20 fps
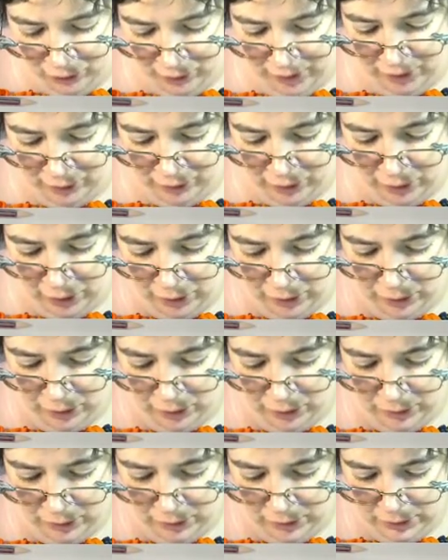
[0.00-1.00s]
alcohol.
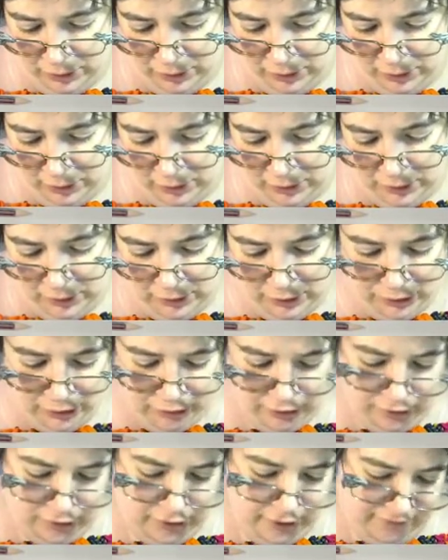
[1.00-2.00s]

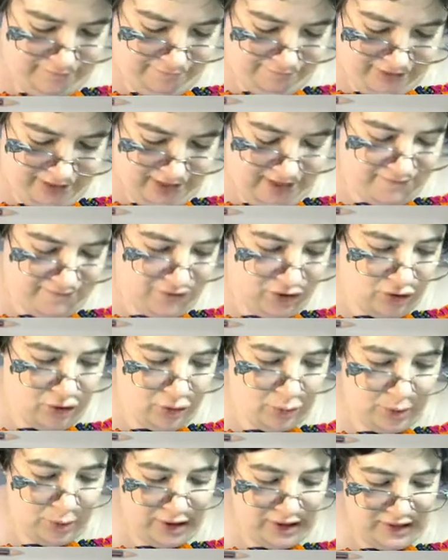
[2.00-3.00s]
If you haven't
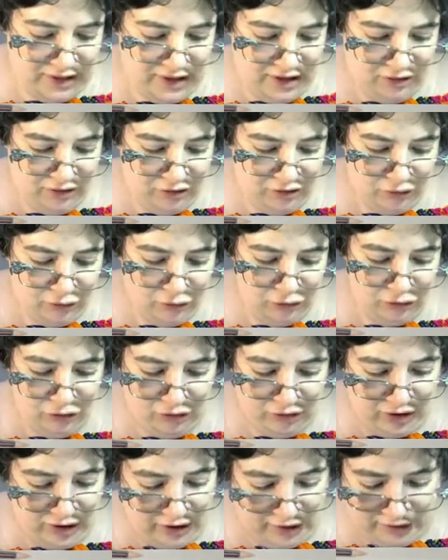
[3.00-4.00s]
got one of these tools,
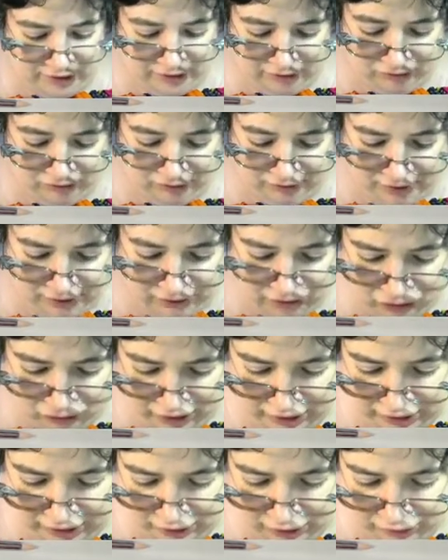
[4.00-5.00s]
you can just
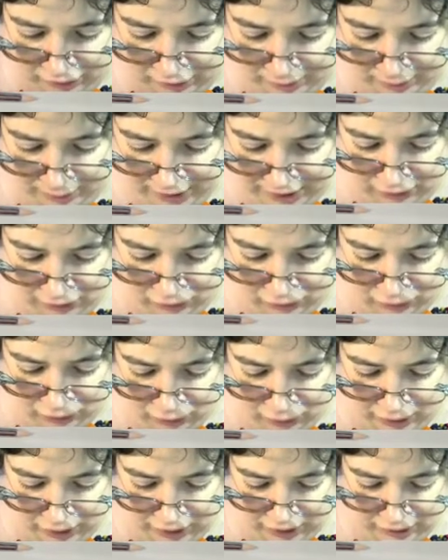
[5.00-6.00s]
literally use a pin
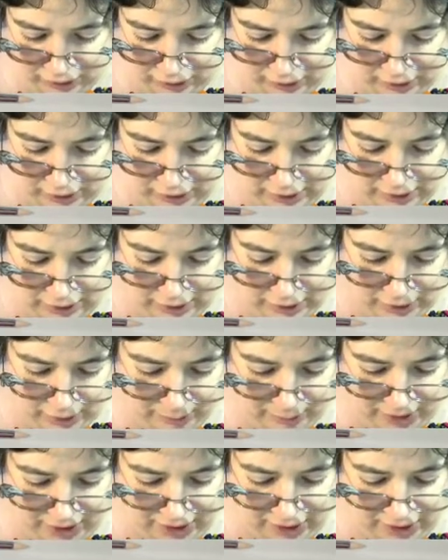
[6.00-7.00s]
tool and
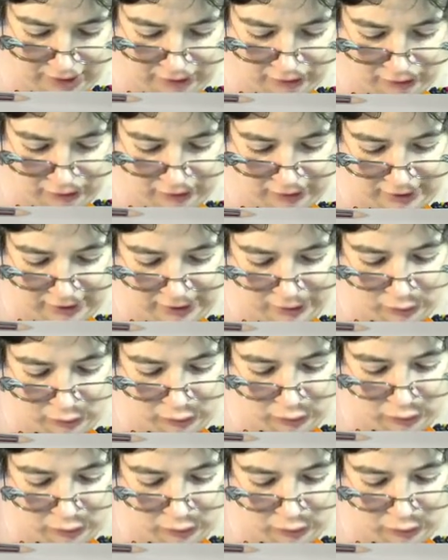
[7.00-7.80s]
come in and do little